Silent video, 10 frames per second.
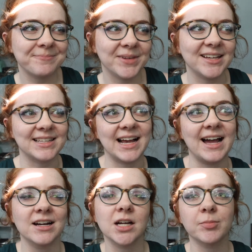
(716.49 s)
because it
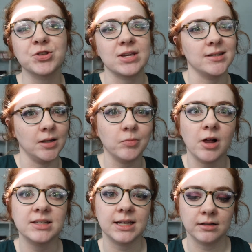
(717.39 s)
kind of doubles as a lip
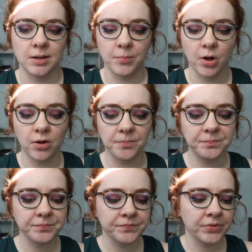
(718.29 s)
gloss and a lip
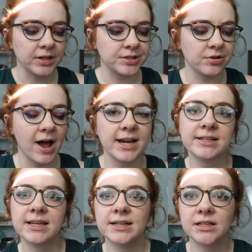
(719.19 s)
balm. And so I
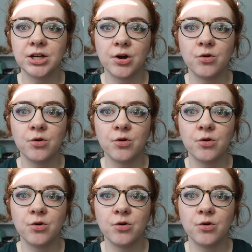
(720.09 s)
decided to go